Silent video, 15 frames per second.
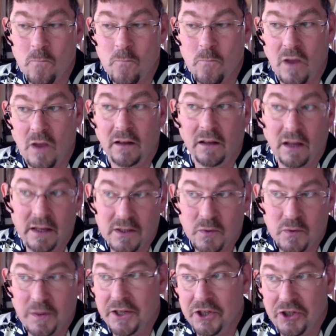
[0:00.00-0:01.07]
Unless
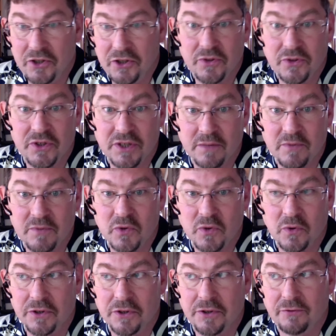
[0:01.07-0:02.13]
we can use some
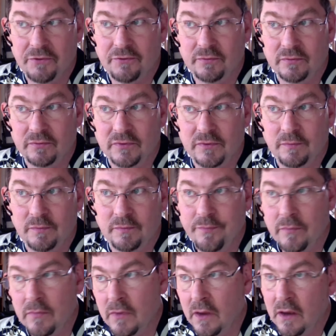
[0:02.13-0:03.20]
sort of
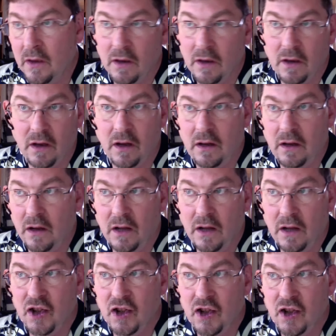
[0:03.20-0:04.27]

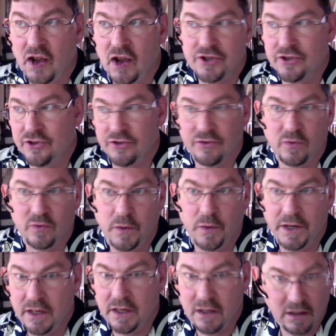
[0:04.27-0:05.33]
unstructured
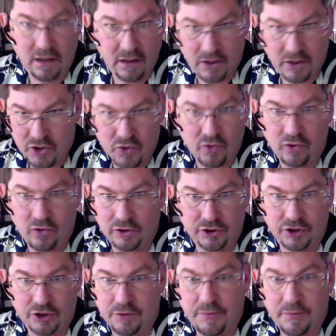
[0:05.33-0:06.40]
wiki
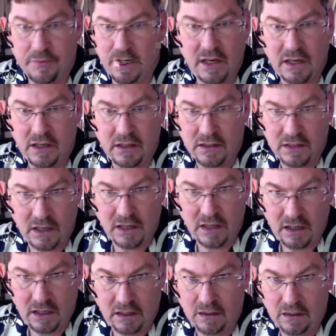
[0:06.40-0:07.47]
controller
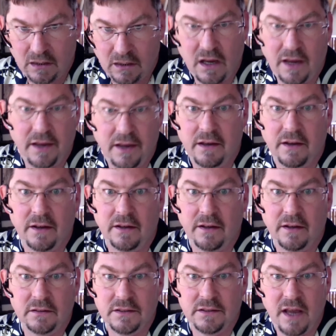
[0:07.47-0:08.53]
thingy-dingy like,
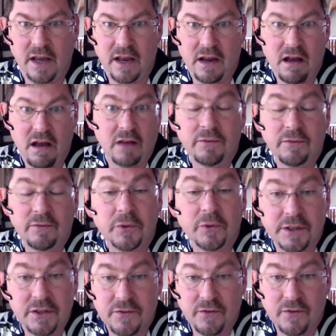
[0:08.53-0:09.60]
say,
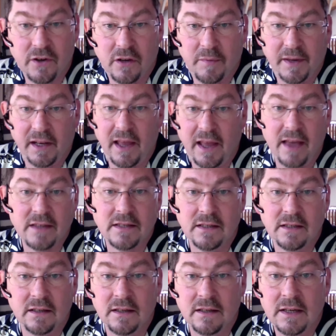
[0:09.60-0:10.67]
Confluence from Atlassian,